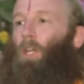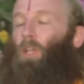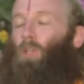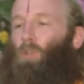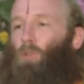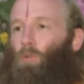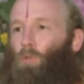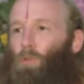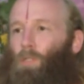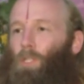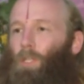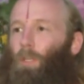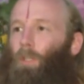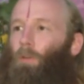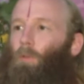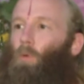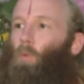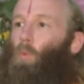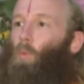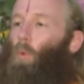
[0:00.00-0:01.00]
use
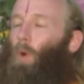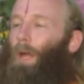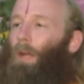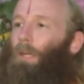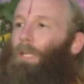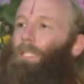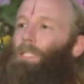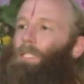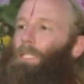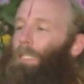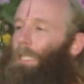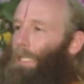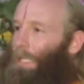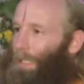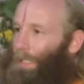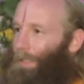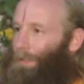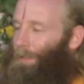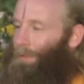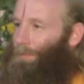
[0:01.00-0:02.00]
it where it's
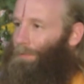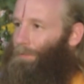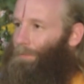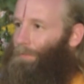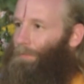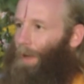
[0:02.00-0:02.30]
needed.